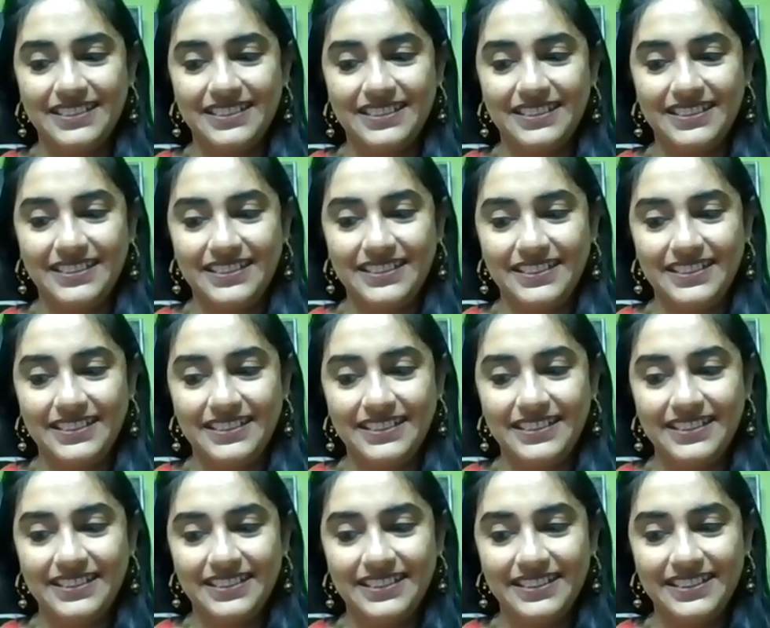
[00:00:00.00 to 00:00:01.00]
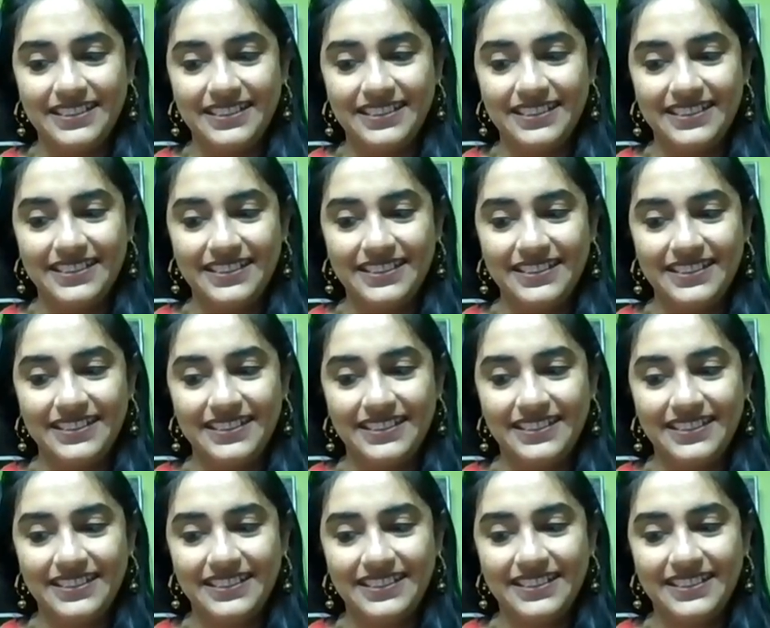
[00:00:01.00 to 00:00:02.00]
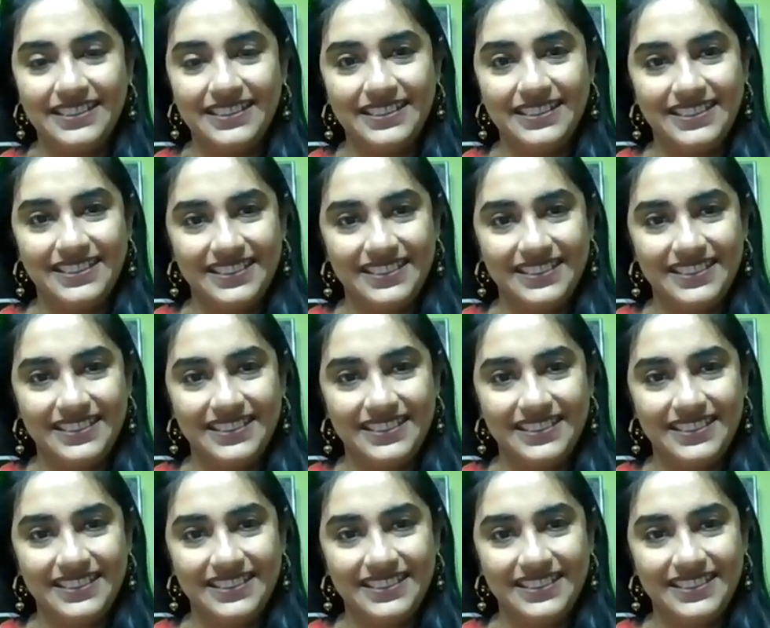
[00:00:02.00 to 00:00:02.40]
No words are spoken by the person on screen.